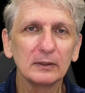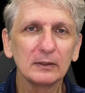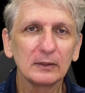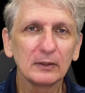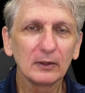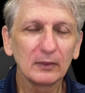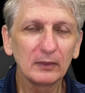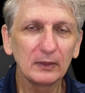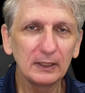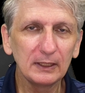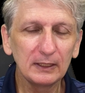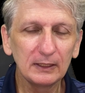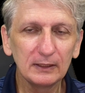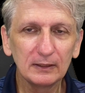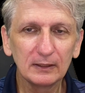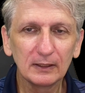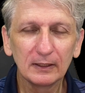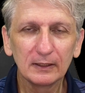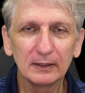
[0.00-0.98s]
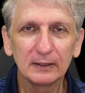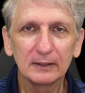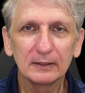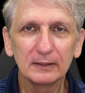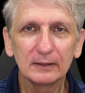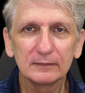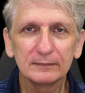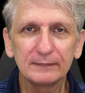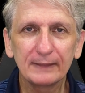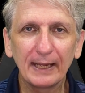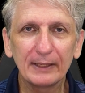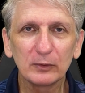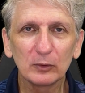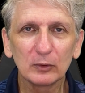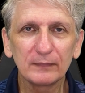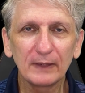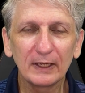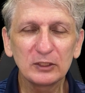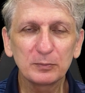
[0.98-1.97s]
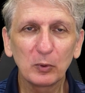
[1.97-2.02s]
founder of Facebook decided that
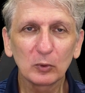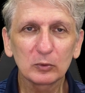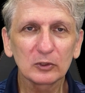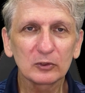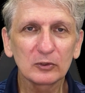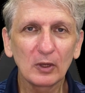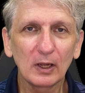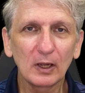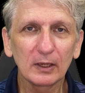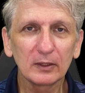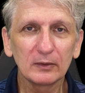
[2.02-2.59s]
that was a